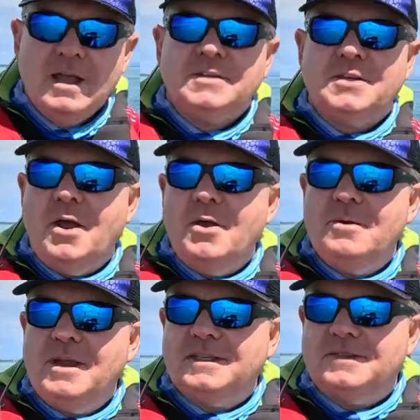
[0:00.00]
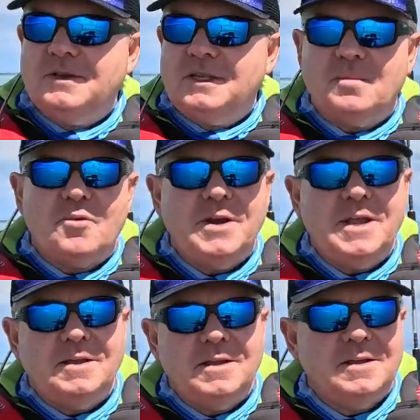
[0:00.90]
So it's a
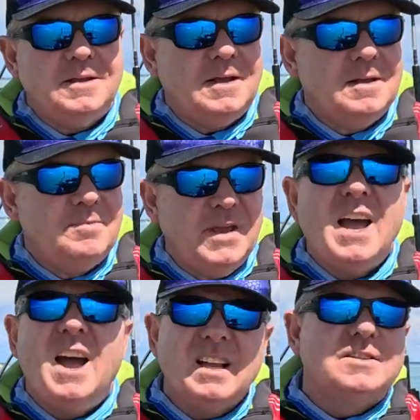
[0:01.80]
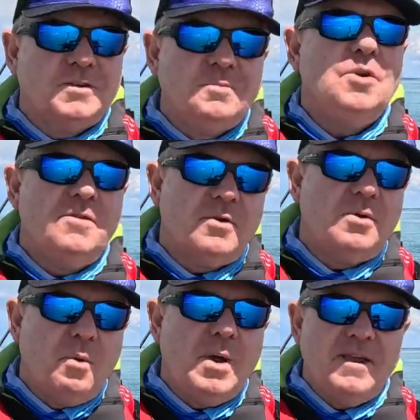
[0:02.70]
pretty big ask to move
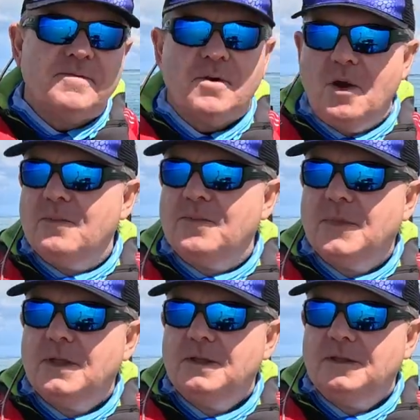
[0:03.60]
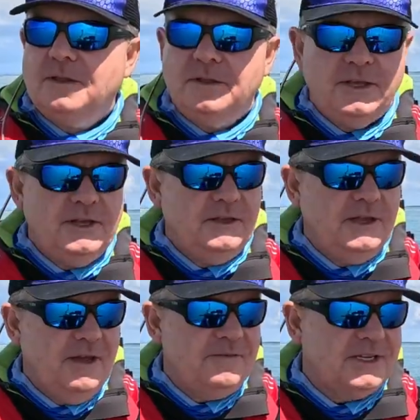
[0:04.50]
away from
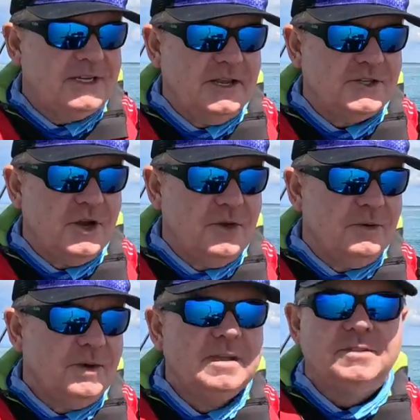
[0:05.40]
the FXHO.